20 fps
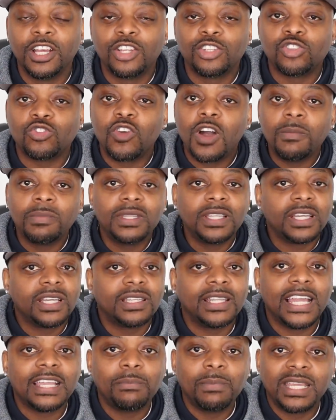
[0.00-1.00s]
So I'm looking
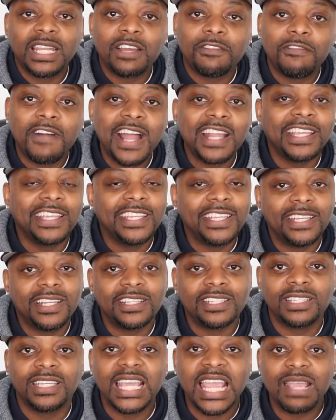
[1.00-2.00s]
like, man, if I can get
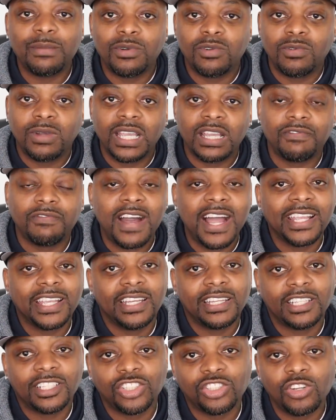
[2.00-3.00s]
this game away, if I
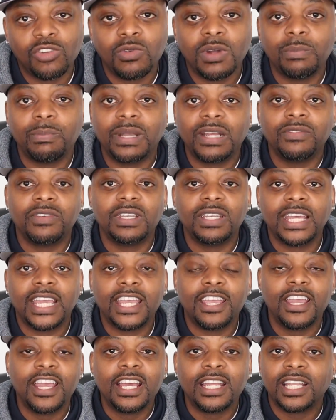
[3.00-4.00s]
can show up every
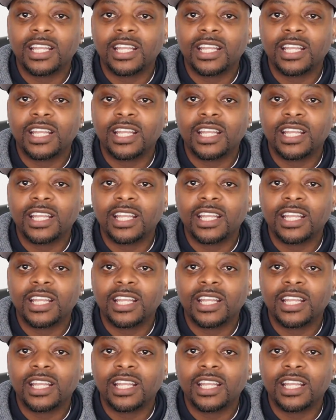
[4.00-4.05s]
day,